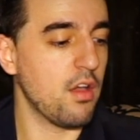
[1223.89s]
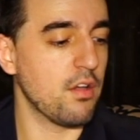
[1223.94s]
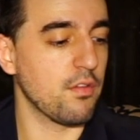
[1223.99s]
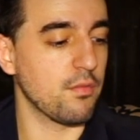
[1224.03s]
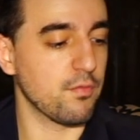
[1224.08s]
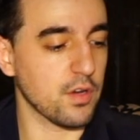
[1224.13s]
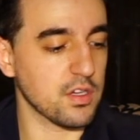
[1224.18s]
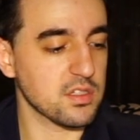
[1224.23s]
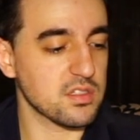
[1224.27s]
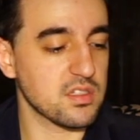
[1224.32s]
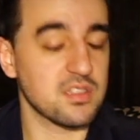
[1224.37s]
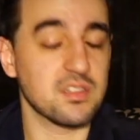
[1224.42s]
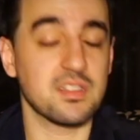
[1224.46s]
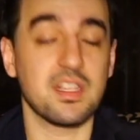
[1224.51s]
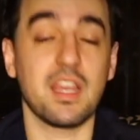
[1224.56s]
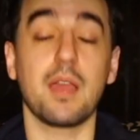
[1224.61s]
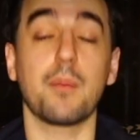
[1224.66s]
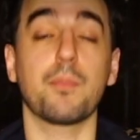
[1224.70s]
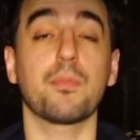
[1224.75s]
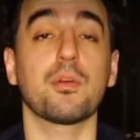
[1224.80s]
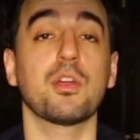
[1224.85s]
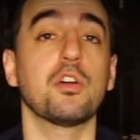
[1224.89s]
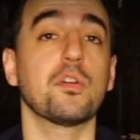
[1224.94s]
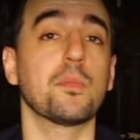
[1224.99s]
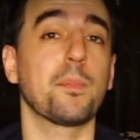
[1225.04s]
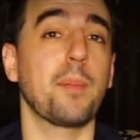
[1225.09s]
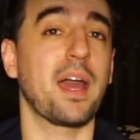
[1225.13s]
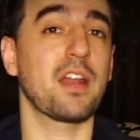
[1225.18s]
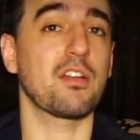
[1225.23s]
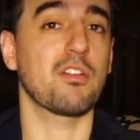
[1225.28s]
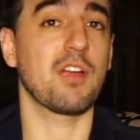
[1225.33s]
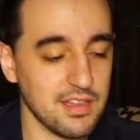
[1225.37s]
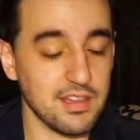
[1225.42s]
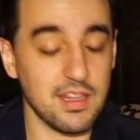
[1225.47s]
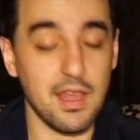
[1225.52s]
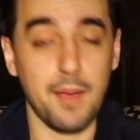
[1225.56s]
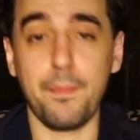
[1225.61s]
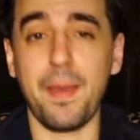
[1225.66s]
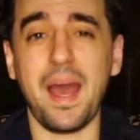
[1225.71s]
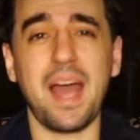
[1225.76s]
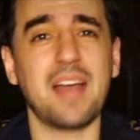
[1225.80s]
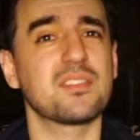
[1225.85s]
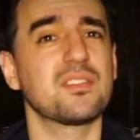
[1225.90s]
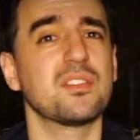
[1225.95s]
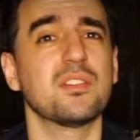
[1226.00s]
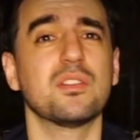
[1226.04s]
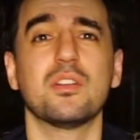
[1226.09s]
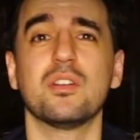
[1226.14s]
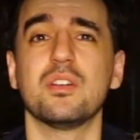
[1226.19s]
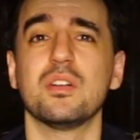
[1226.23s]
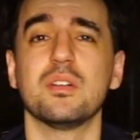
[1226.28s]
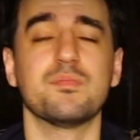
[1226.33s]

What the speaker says: versus say a pre-owned Panerai that packs, you know,